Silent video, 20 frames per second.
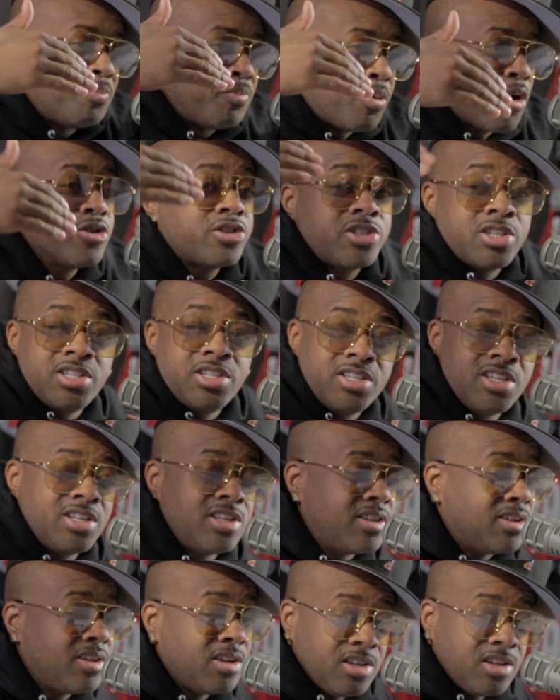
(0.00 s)
person
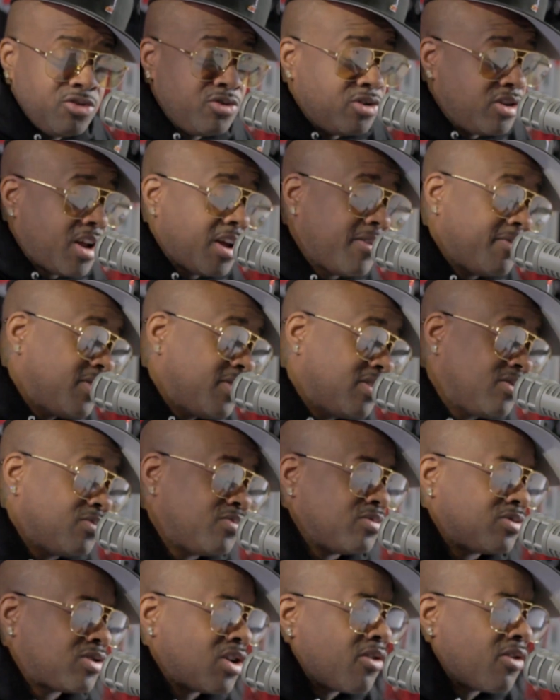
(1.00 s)
than
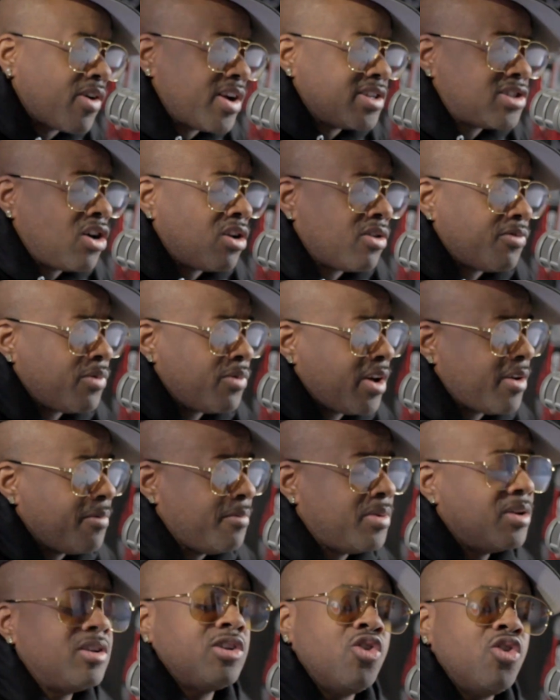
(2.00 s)
the Songwriters Hall of
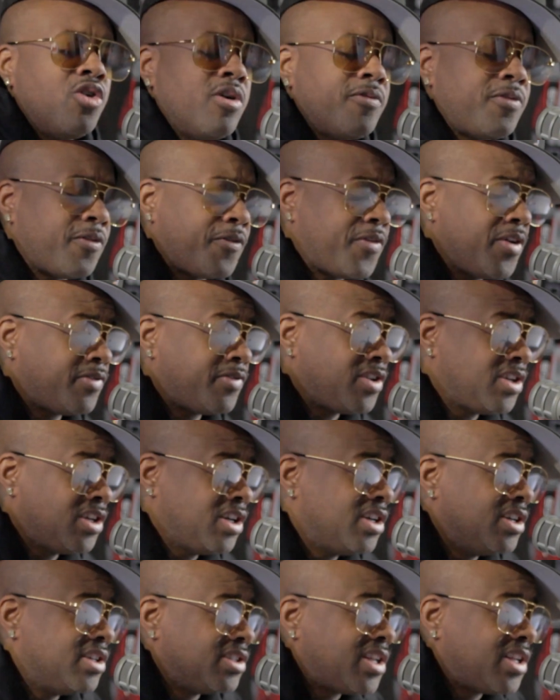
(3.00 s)
Fame been going for 50
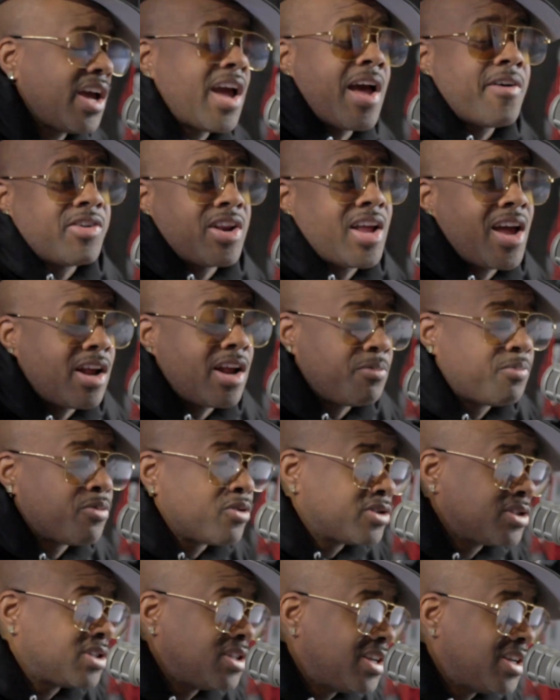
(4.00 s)
years. They haven't had a
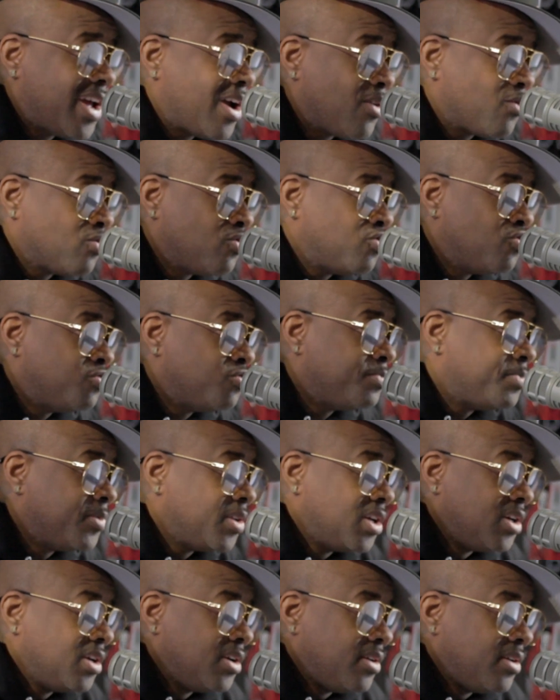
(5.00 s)
person in that room
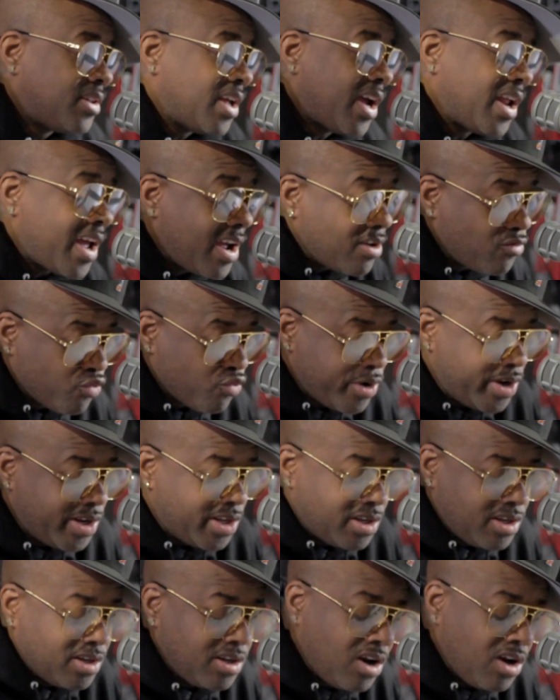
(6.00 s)
that had
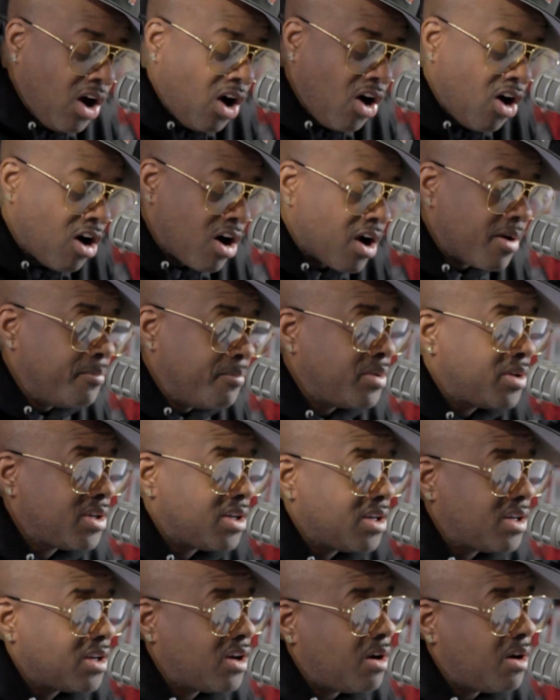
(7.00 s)
written a
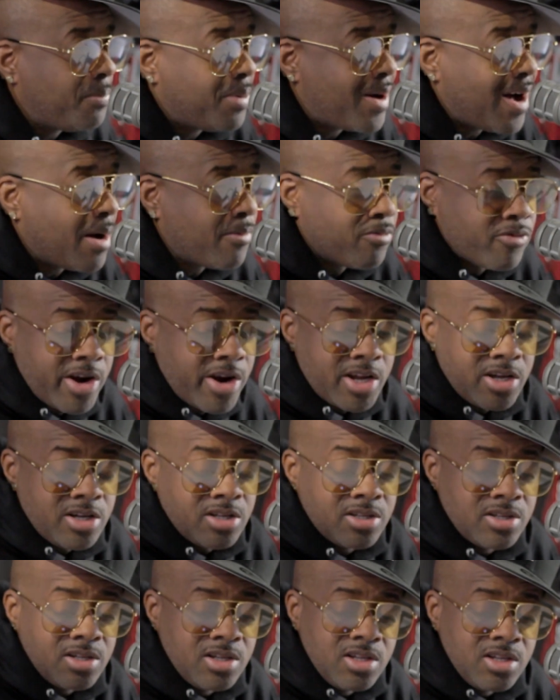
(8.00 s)
R&B, a pop
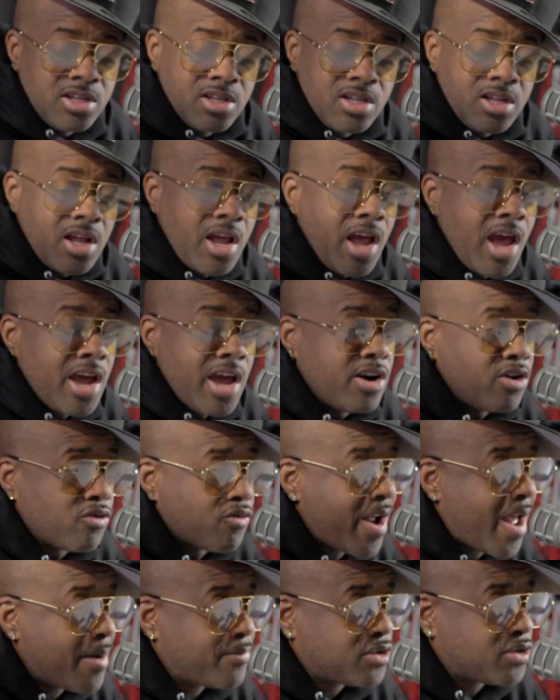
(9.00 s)
record, and a
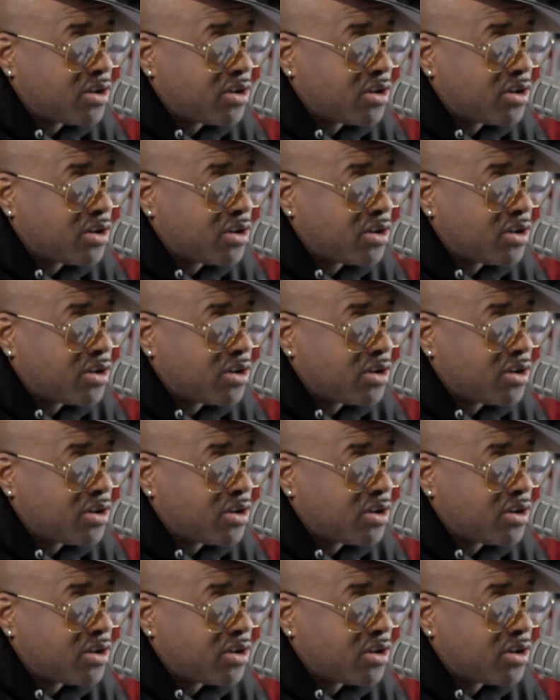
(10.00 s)
rap